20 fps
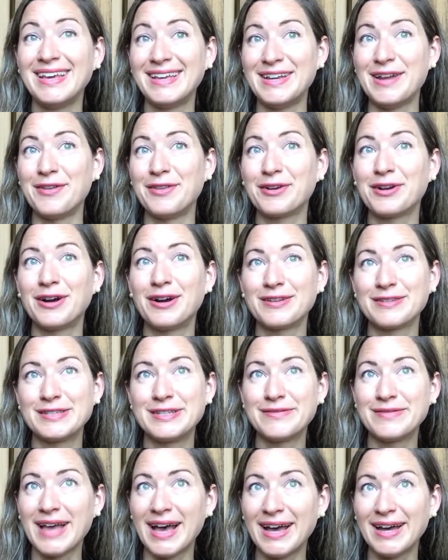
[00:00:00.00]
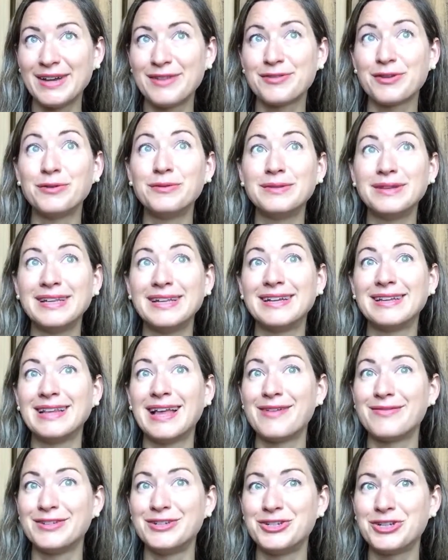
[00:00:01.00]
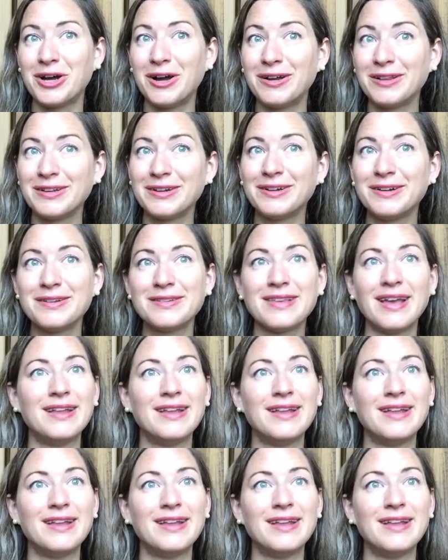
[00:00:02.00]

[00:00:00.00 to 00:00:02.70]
Now the cost of that is only $11,